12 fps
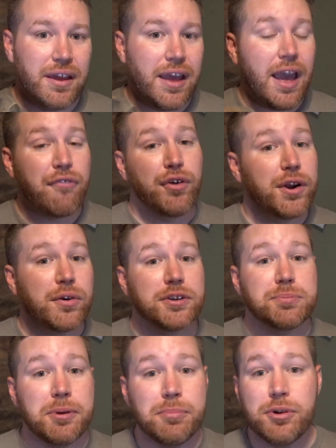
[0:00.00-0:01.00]
every
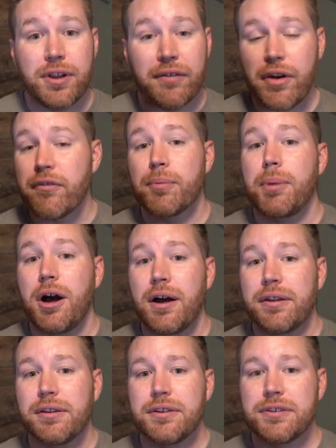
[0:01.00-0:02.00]
Crispi boot I've ever
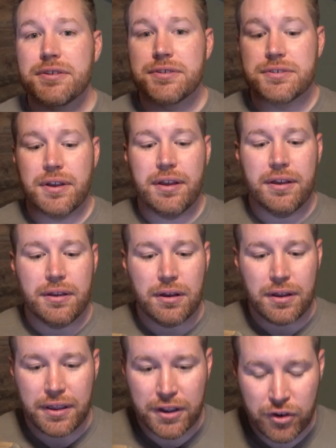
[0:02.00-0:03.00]
bought is
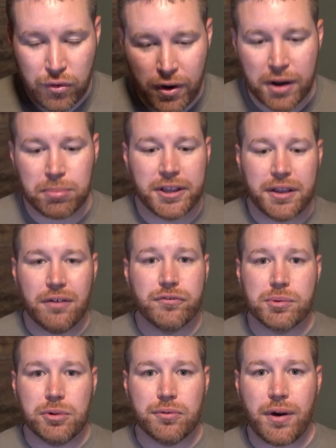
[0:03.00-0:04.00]
incredibly
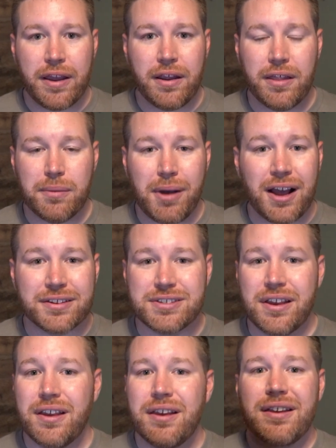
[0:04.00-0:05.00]
comfortable right out of the box,
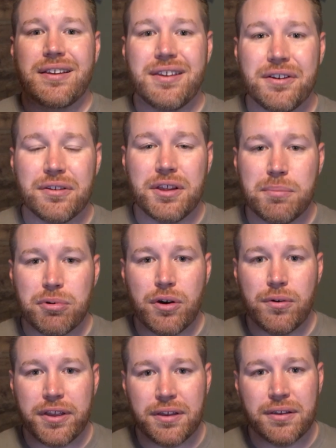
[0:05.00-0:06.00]
nearly
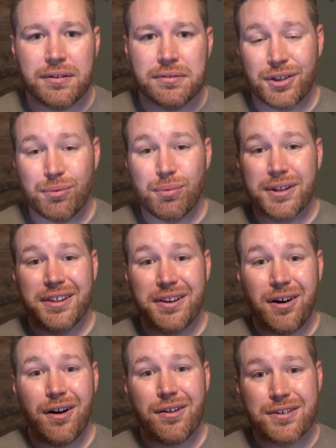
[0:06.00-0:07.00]
broke in. They're really
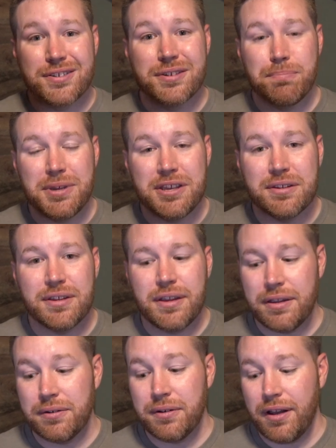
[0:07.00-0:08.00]
hard to beat,
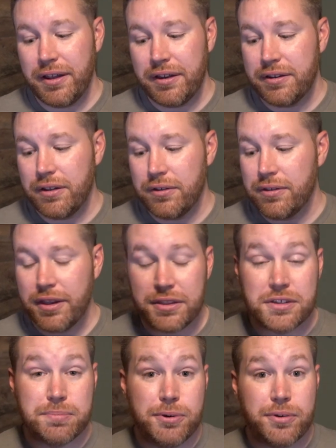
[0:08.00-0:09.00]
and I can tell you that
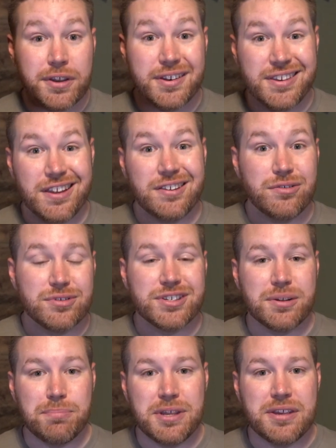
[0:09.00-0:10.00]
this boot continues
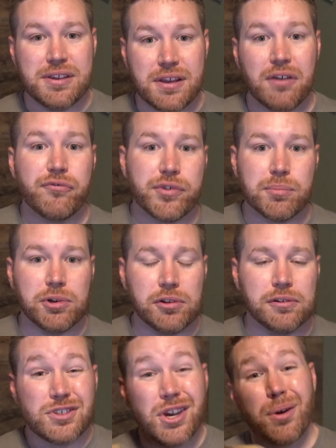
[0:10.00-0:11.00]
to be comfortable.
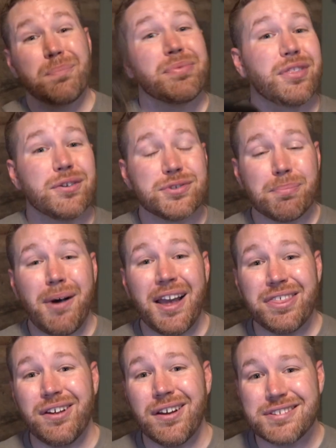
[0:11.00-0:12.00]
So those are my
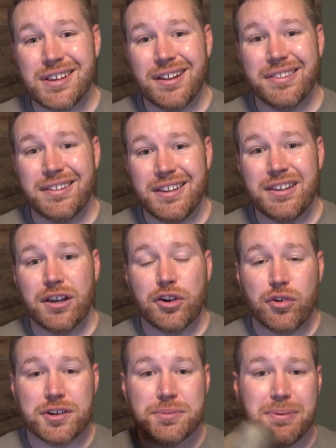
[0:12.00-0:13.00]
thoughts on the
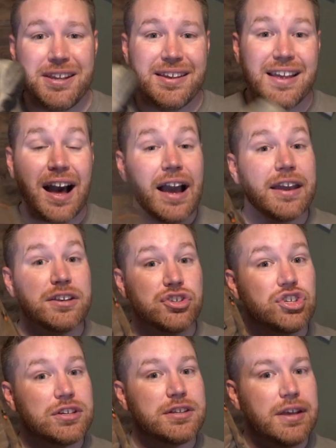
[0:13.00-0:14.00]
Crispi Guide
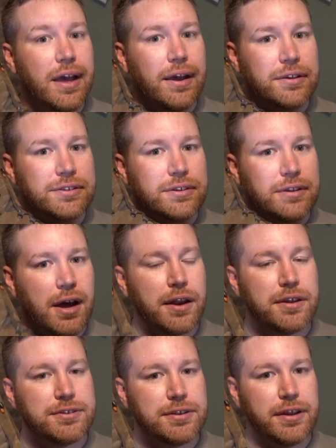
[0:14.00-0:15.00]
GTX
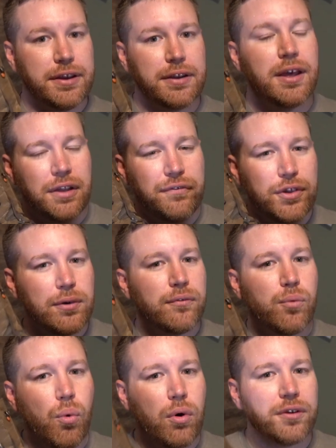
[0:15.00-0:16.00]
non-insulated. If you have
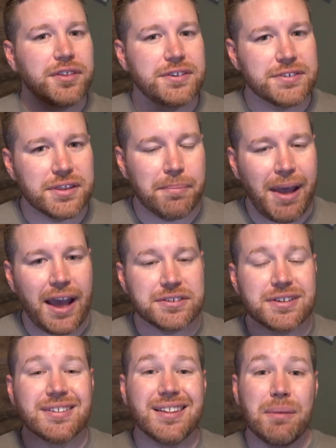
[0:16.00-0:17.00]
wore these in the
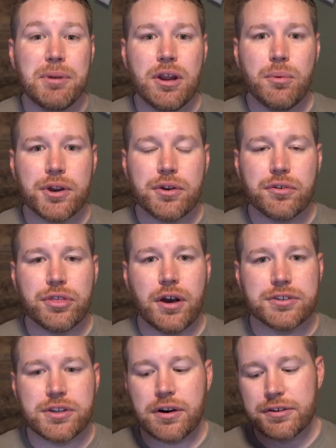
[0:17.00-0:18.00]
past, let me know what your
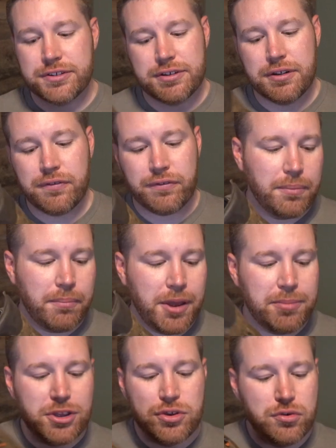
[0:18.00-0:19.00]
thoughts are. See if
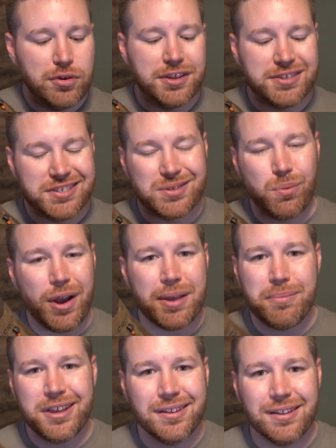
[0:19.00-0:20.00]
maybe you can sway
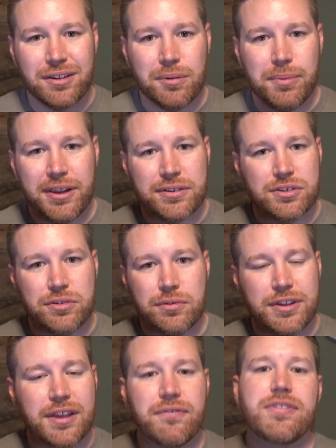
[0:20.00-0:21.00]
me a little bit to
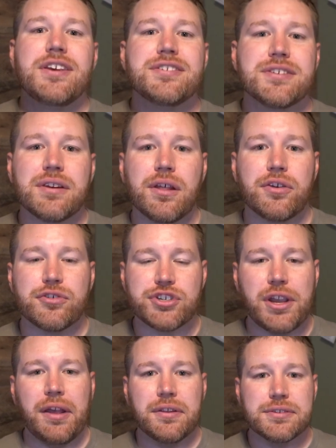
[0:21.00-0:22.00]
give these another
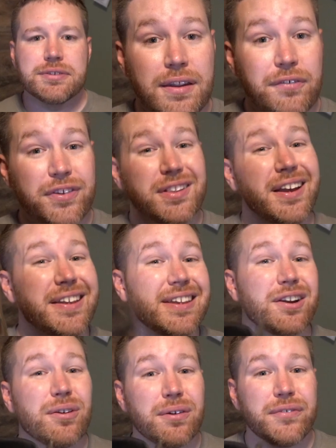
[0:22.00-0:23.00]
chance. Now, if you like
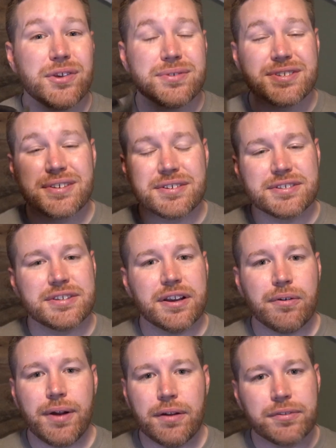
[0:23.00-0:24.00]
gear reviews, stick
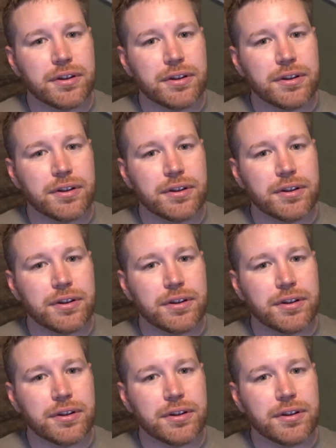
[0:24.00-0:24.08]
around,